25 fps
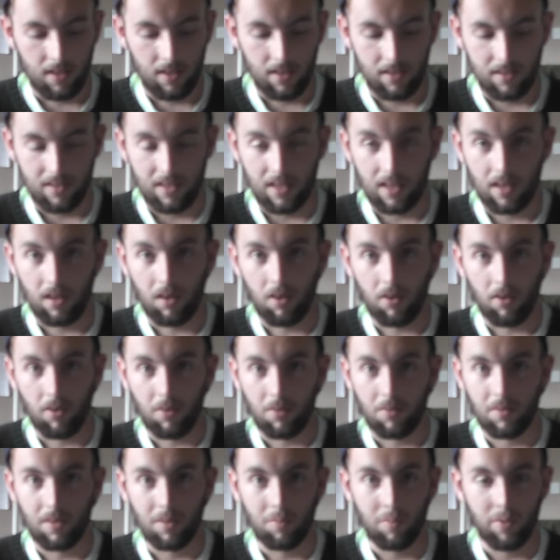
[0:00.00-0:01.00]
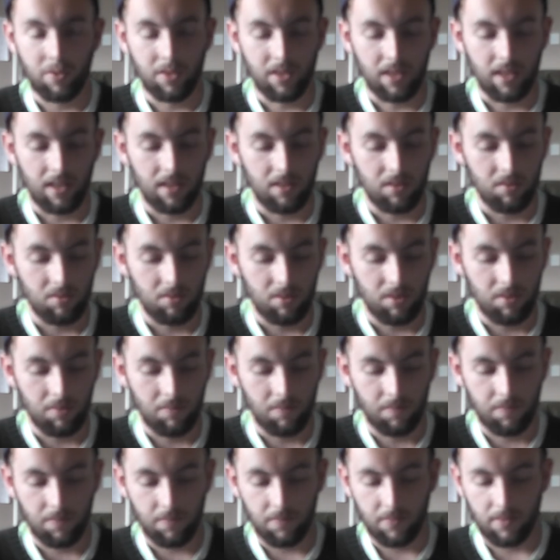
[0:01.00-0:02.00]
It's seen a lot in the music industry.
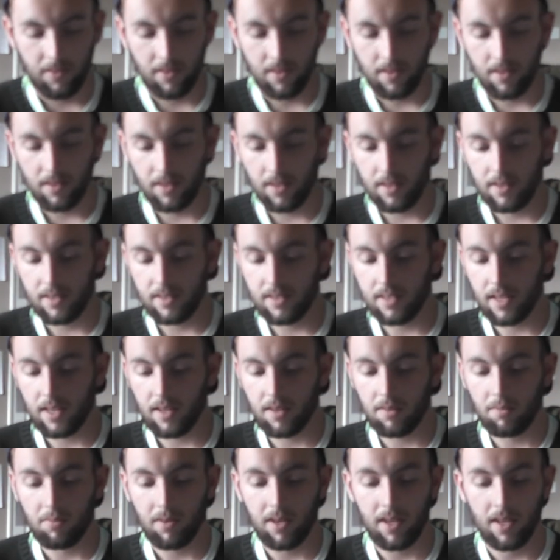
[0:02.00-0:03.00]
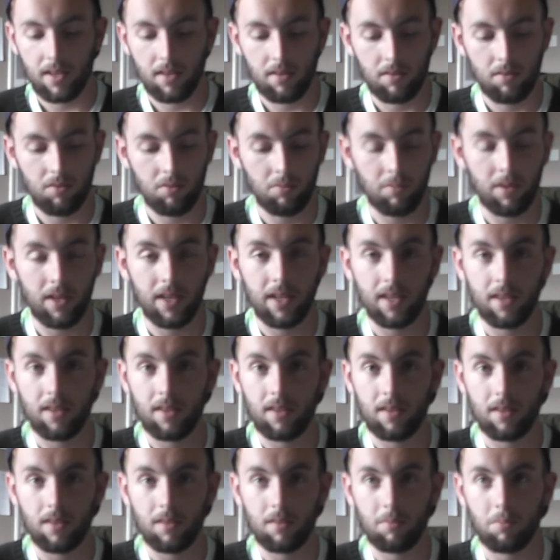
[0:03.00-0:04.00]
Uh, the second way, all my
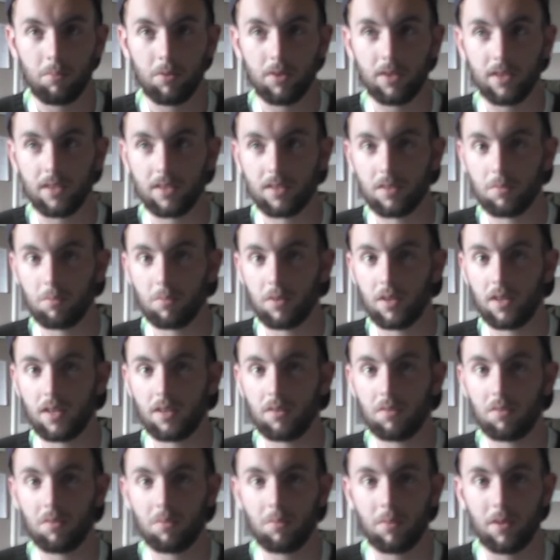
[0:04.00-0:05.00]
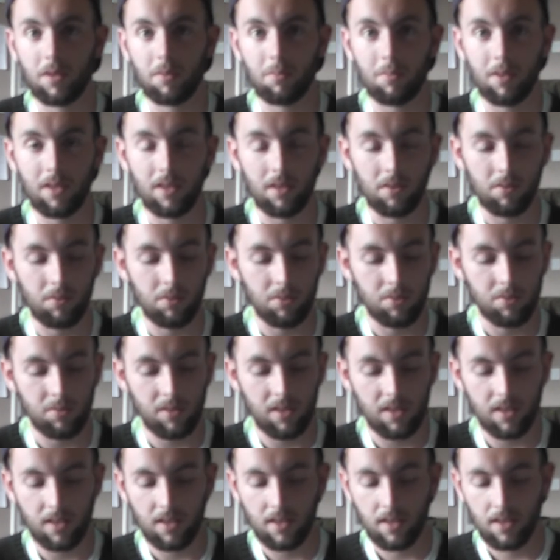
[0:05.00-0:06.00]
products combined with my media
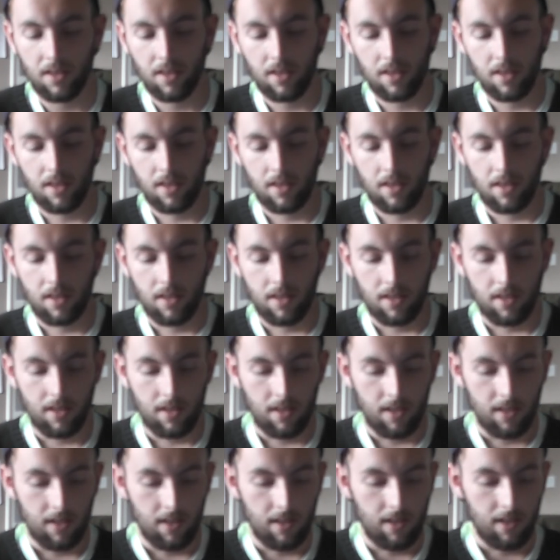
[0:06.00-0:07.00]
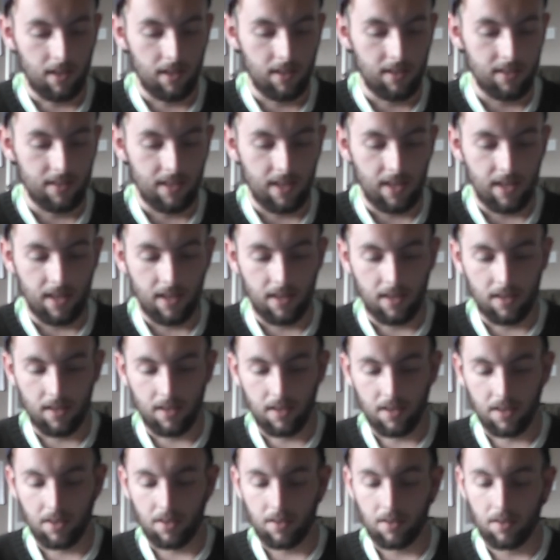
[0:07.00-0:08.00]
coursework, is that
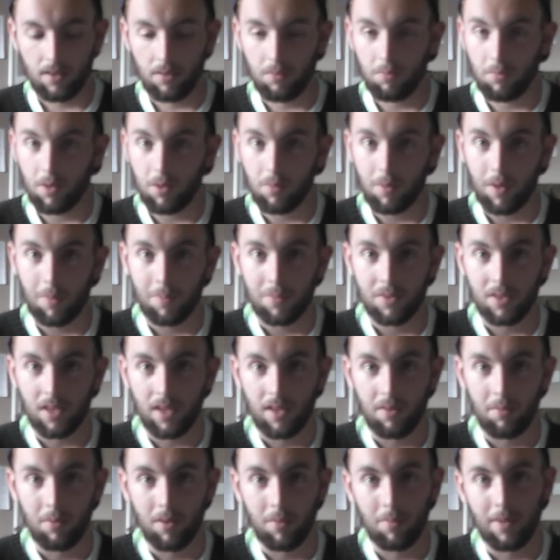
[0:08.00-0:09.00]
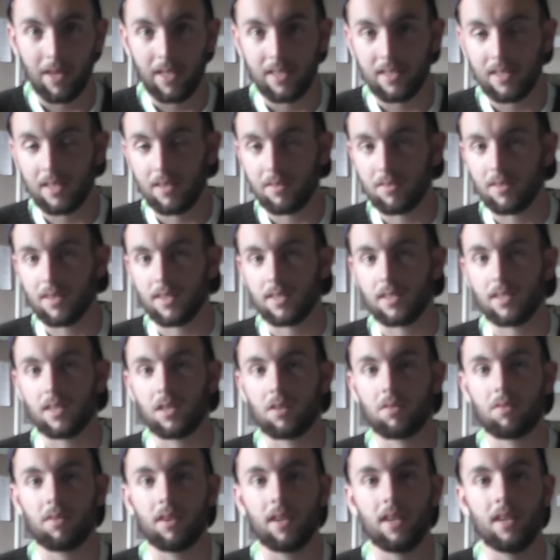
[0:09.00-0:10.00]
I on my website, one of my ancillary charts that
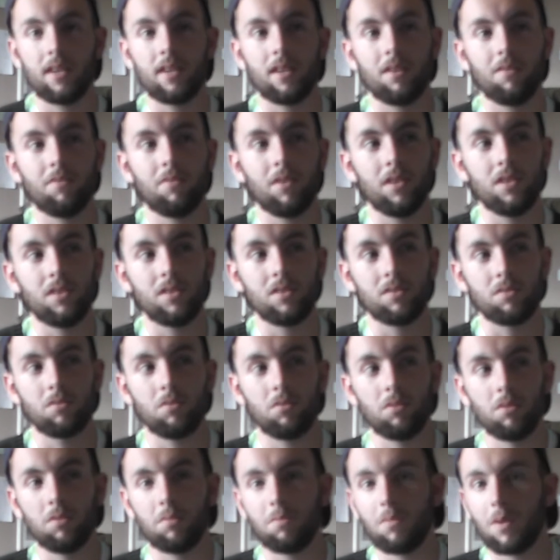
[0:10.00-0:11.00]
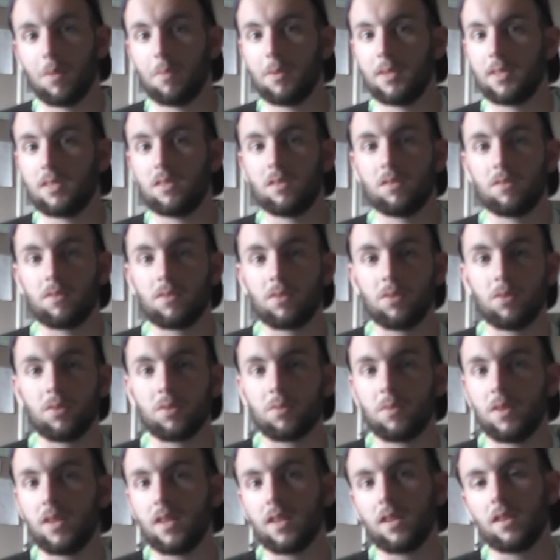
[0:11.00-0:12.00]
I created, it features all of my pieces of
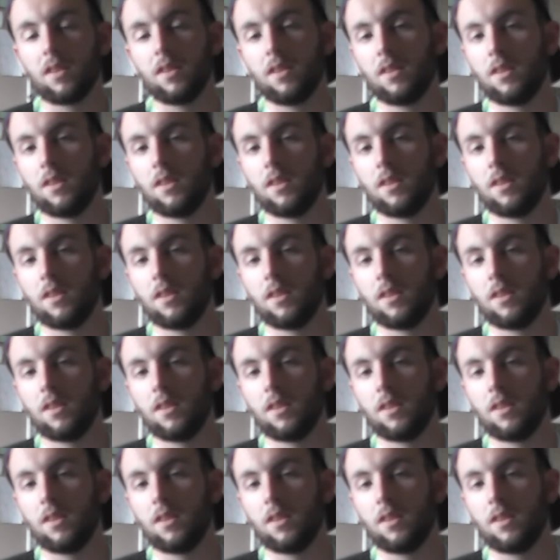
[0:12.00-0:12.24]
coursework.